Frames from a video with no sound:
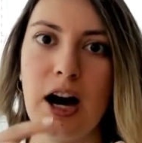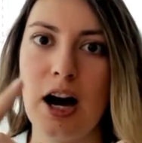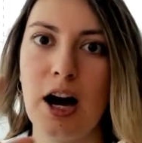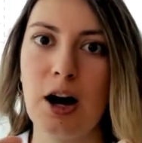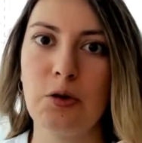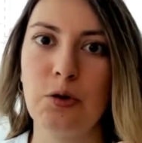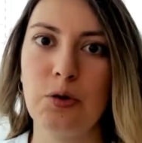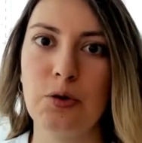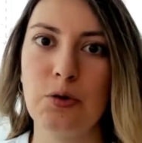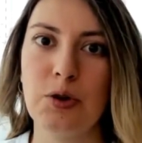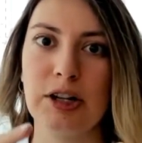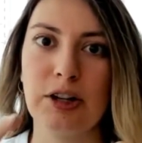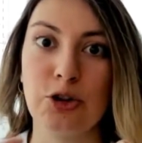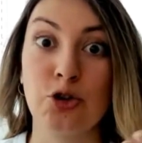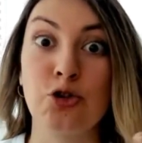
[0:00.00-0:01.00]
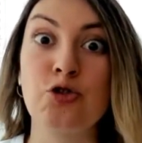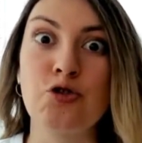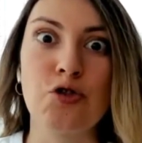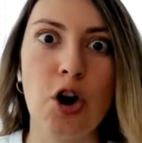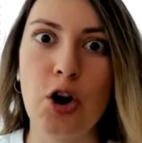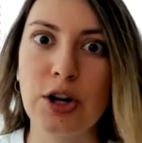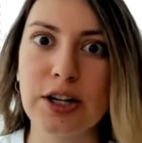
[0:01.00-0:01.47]
how well it's
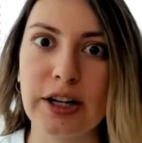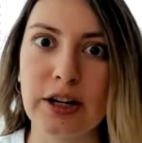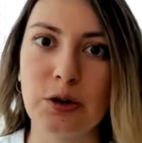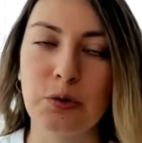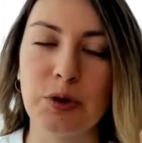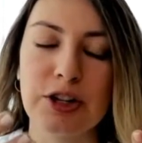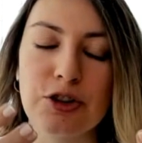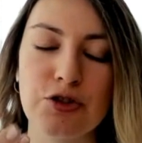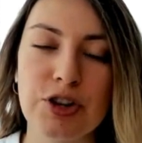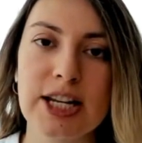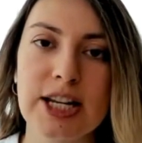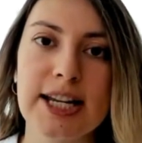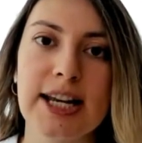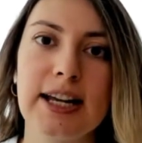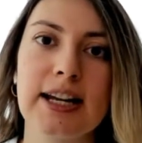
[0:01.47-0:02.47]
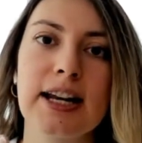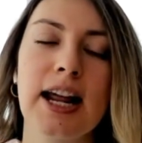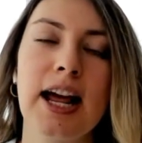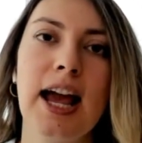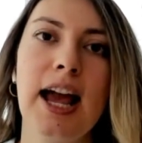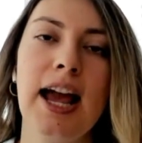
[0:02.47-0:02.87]
drawn and the way it's written,